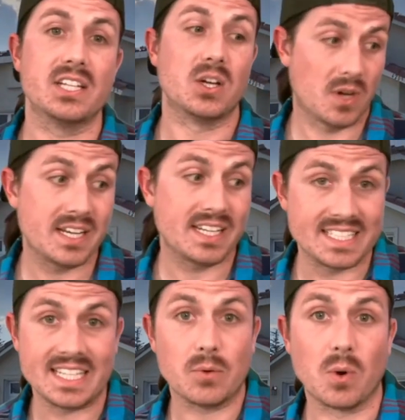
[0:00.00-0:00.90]
you know what,
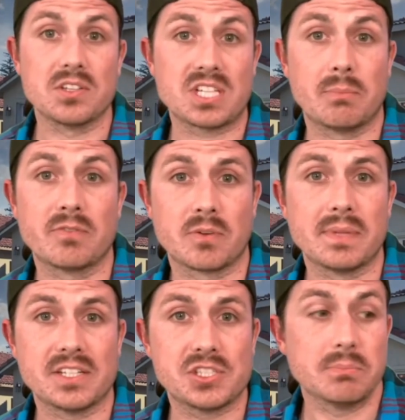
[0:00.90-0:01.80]
it, it was coming from
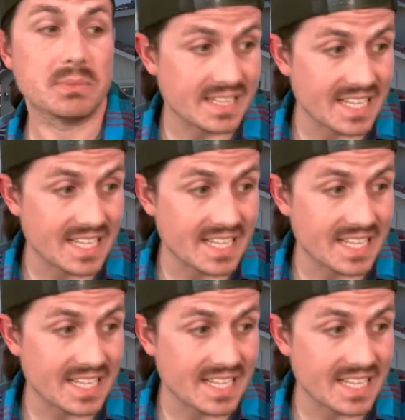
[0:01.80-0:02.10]
that chimney.